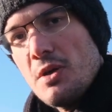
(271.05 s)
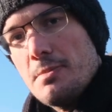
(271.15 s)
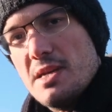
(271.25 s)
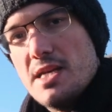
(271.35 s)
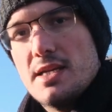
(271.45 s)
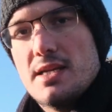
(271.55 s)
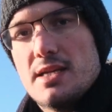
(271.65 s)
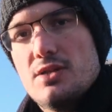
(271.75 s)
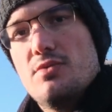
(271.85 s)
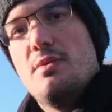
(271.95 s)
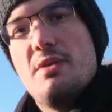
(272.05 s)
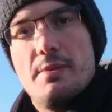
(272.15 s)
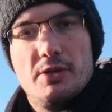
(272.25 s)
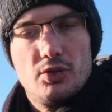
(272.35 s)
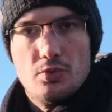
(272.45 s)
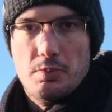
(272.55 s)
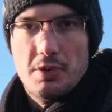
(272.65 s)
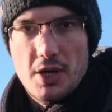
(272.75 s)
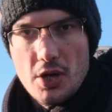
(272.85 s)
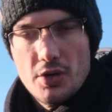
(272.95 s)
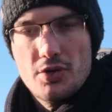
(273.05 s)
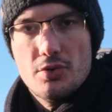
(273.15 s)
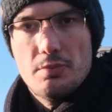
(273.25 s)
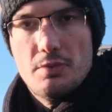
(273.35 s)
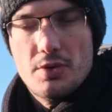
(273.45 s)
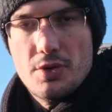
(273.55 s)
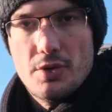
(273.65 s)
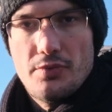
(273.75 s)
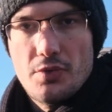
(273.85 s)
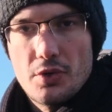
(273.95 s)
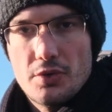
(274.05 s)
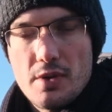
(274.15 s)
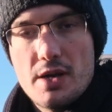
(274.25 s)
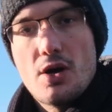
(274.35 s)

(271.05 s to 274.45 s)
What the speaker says: meaning that you will be able to blur your foreground